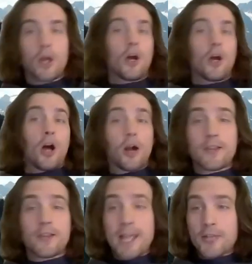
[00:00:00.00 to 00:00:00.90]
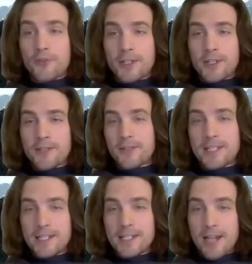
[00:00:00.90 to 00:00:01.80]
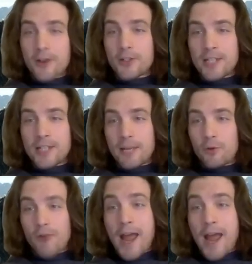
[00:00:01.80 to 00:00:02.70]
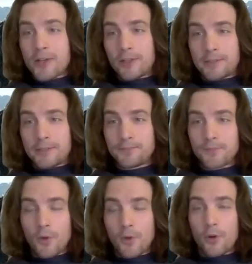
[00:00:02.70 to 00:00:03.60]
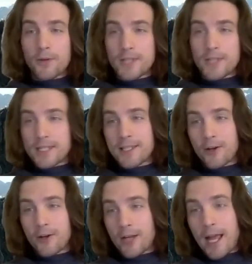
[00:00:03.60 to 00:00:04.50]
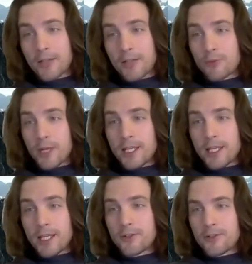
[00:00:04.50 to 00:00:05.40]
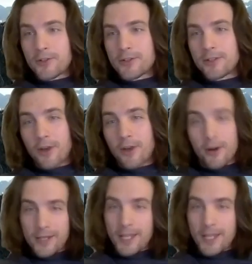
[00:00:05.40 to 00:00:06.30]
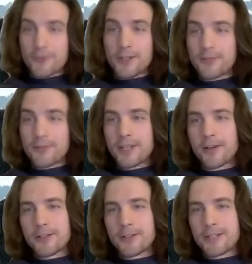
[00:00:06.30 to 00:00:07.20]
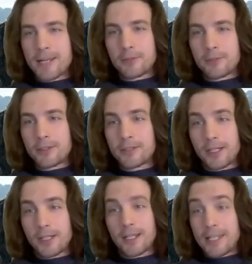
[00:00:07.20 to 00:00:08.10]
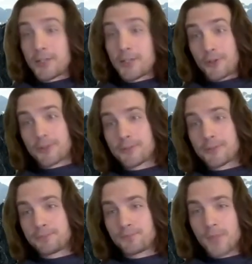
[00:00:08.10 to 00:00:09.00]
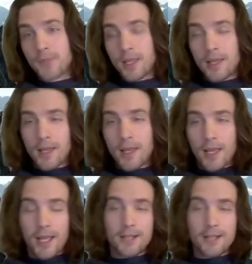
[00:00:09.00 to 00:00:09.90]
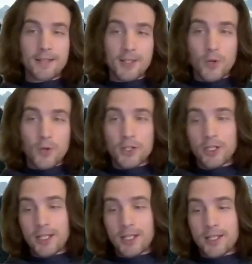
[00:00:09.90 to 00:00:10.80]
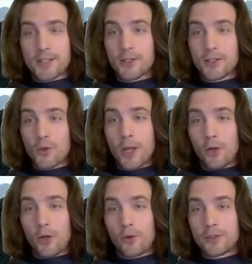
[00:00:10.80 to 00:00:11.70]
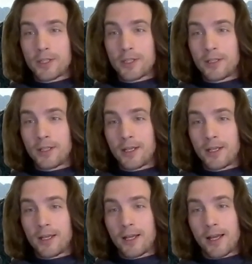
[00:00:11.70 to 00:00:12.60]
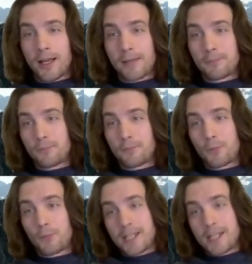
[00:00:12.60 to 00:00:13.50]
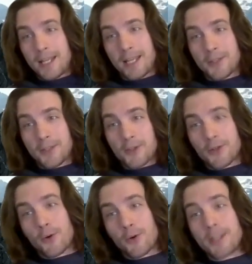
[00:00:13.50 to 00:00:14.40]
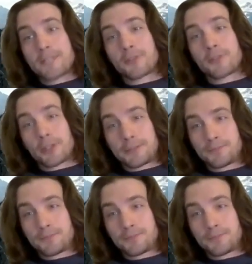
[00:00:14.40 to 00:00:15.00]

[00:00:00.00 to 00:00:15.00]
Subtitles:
are the entries of the character table rational? Or since they're algebraic integers, are the entries of the character table integers? And this question is quite old, but it's also quite difficult.